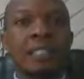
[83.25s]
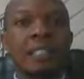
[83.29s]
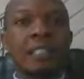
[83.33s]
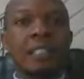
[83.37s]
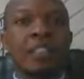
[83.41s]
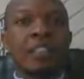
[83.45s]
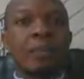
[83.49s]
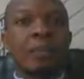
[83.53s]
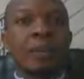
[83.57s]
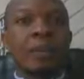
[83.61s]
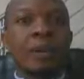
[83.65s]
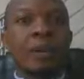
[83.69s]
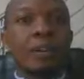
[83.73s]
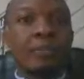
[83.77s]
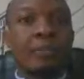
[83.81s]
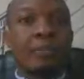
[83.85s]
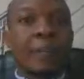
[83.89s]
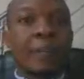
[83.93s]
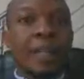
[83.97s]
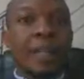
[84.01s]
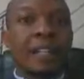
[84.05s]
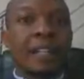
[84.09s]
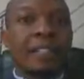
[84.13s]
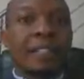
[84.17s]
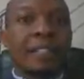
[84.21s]
this number of
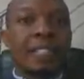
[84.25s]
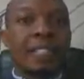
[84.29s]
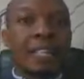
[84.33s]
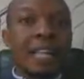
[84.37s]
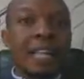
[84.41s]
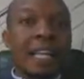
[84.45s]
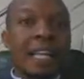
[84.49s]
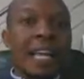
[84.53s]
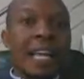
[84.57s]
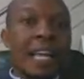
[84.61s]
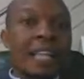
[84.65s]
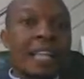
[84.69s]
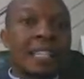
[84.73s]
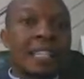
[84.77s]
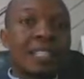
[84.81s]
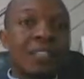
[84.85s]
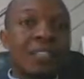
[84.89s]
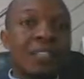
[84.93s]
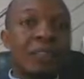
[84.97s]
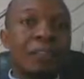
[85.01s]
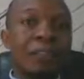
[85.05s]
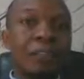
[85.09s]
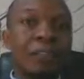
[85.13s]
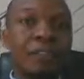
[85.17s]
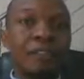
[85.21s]
males and this
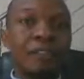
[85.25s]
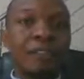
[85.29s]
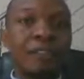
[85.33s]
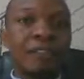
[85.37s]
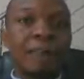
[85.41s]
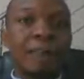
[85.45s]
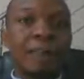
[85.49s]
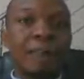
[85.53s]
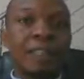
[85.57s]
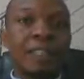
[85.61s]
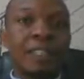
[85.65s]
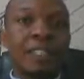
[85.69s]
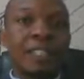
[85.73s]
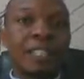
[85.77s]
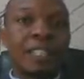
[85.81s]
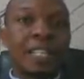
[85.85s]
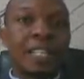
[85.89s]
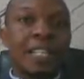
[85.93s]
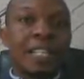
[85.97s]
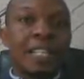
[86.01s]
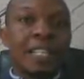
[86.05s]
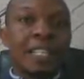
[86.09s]
number of females,